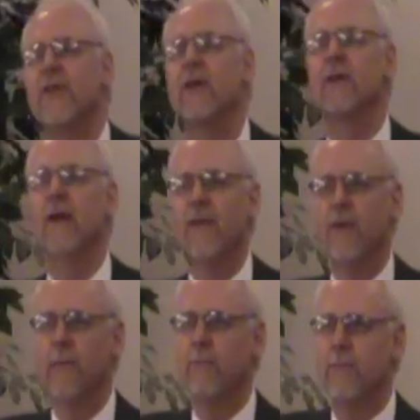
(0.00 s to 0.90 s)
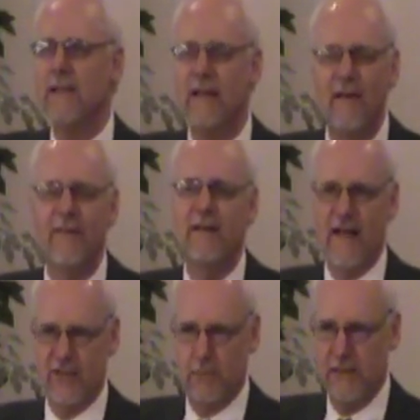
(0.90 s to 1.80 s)
out their, their beloved
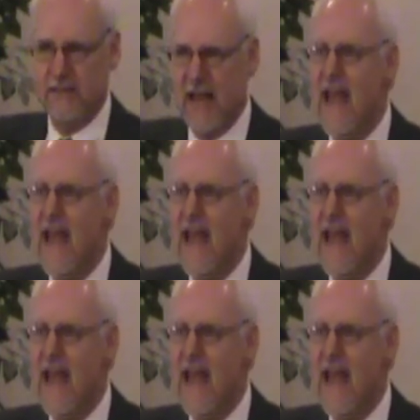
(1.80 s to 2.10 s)
has been